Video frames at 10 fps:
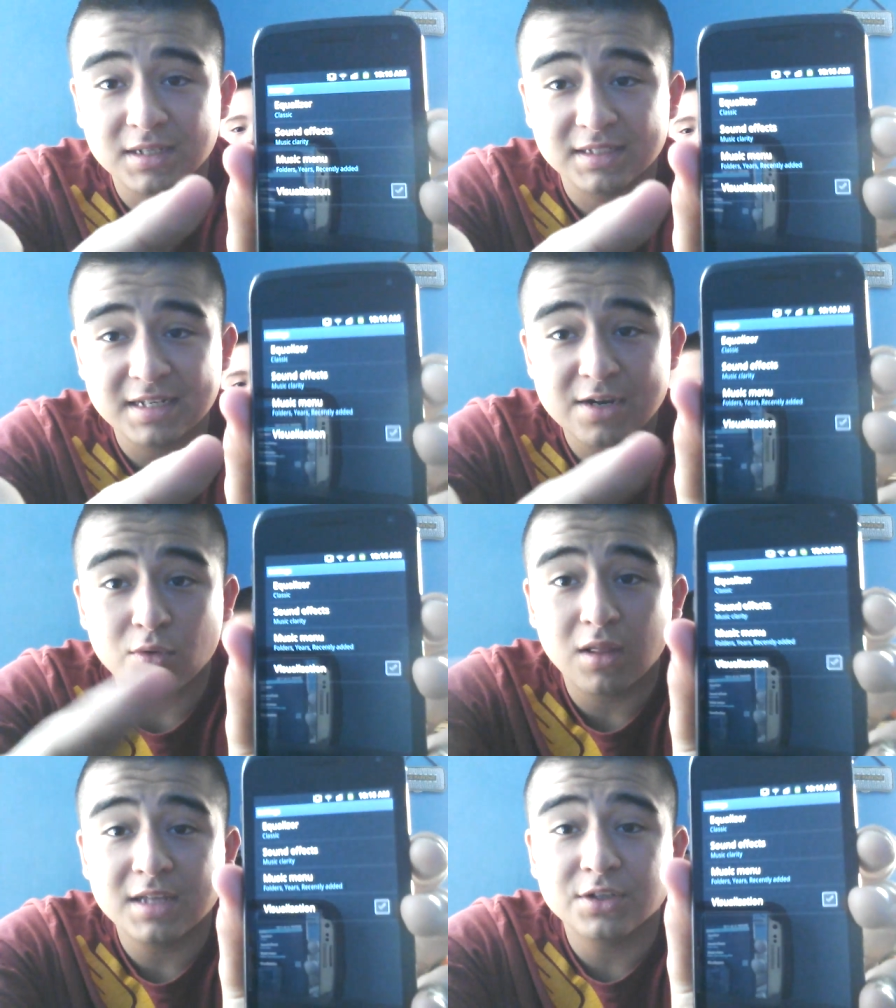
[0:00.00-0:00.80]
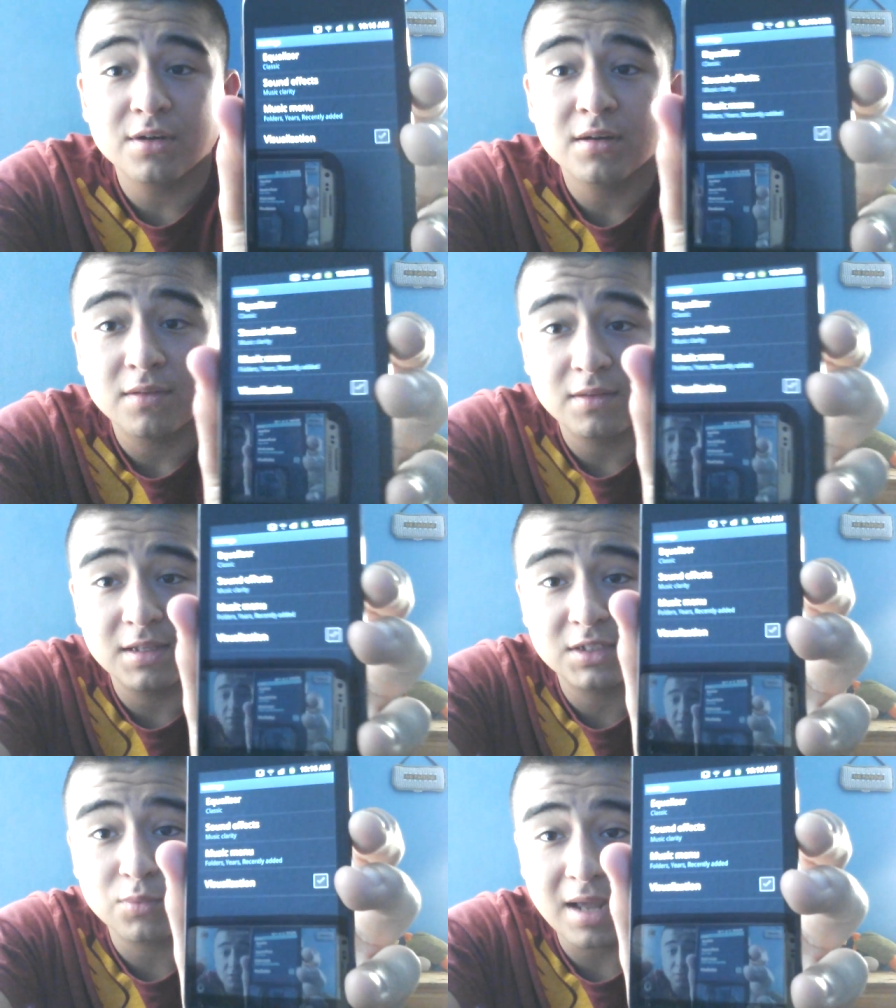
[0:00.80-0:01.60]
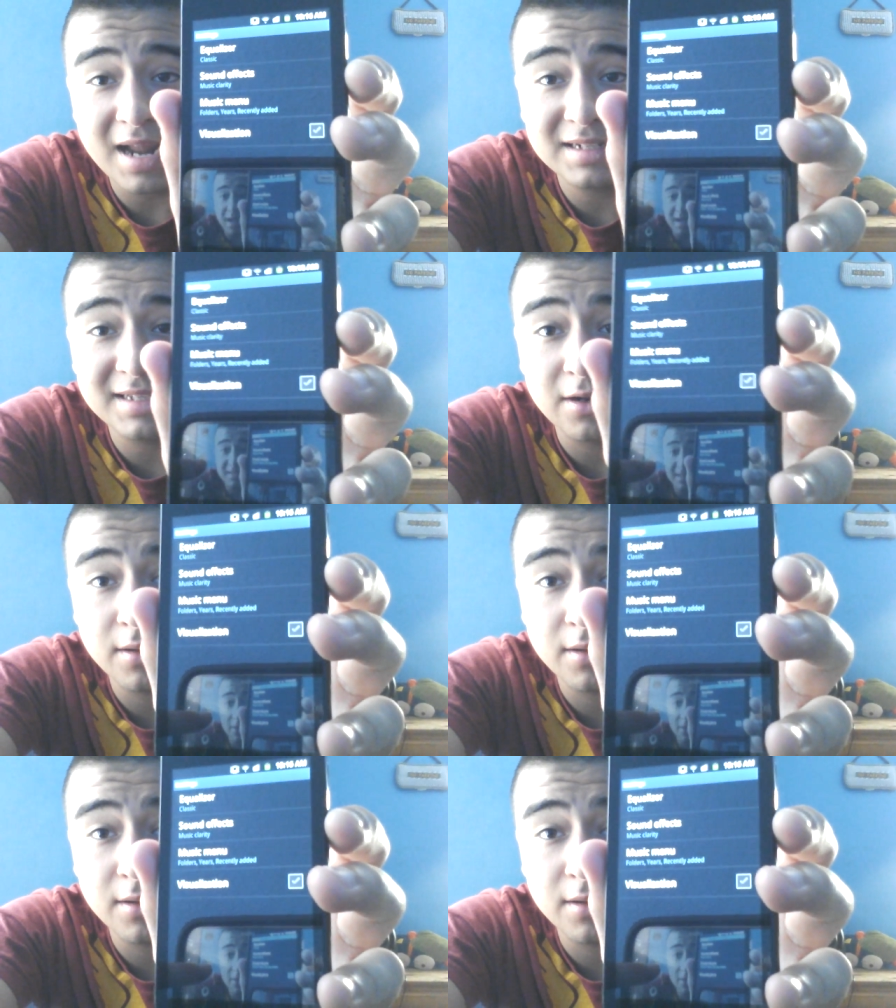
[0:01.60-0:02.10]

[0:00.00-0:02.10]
equalizer, this is what I had it set on.